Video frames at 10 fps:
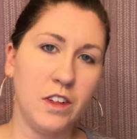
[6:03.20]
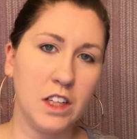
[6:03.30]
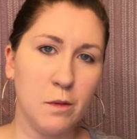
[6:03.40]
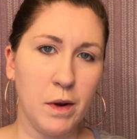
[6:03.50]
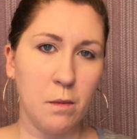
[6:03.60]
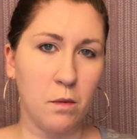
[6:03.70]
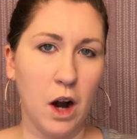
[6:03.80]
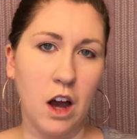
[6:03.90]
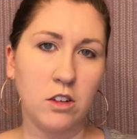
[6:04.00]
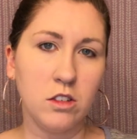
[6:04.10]
fill in my
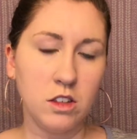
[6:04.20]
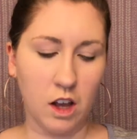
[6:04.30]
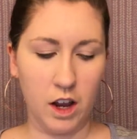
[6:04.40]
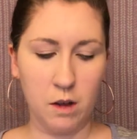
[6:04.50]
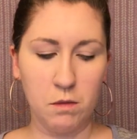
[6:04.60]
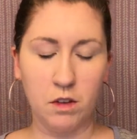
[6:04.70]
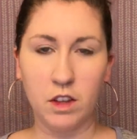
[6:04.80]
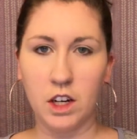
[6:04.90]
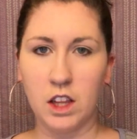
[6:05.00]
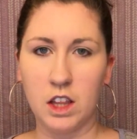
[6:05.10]
brows, I'm
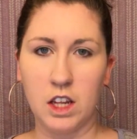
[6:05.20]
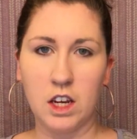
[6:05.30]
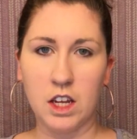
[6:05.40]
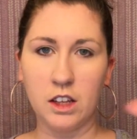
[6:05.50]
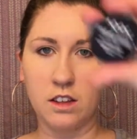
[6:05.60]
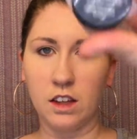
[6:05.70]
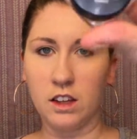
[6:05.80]
using the NYX